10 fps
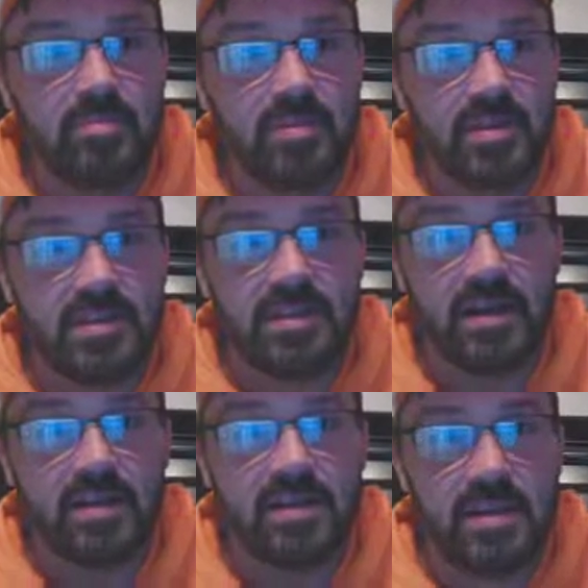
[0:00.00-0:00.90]
but it
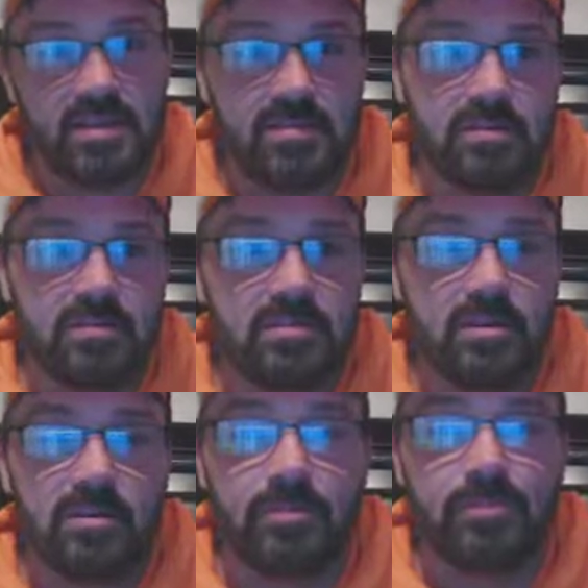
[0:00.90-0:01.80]
got canceled, so
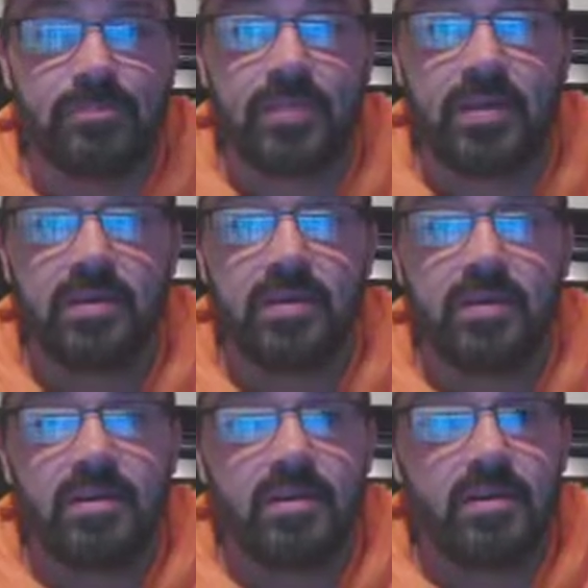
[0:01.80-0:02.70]

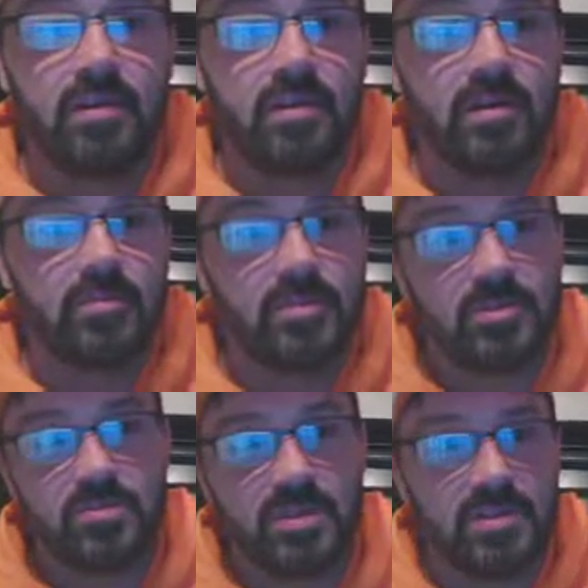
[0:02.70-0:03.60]
um, it is
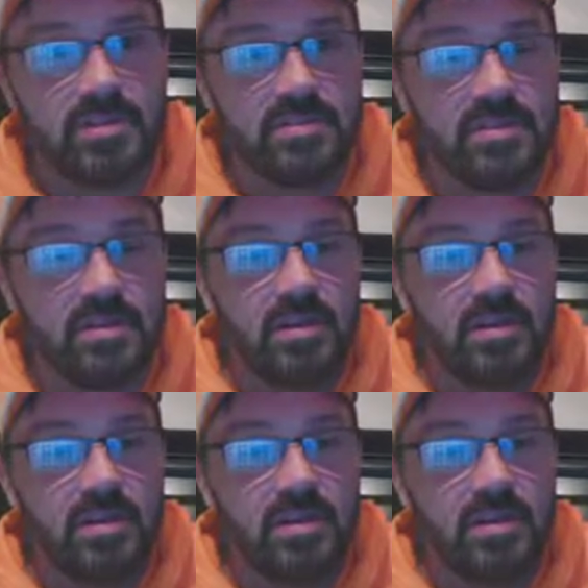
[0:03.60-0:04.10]
what it is.